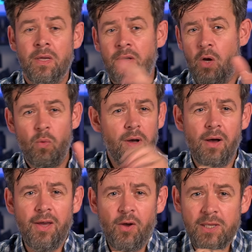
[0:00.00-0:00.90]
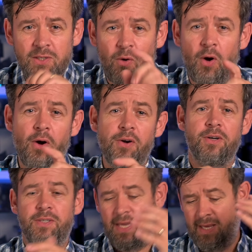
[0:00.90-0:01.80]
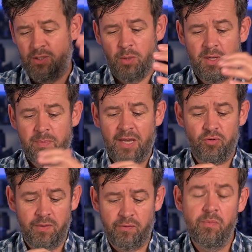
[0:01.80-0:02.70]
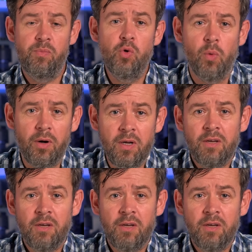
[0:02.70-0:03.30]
Now, I also ordered a dummy battery from Neewer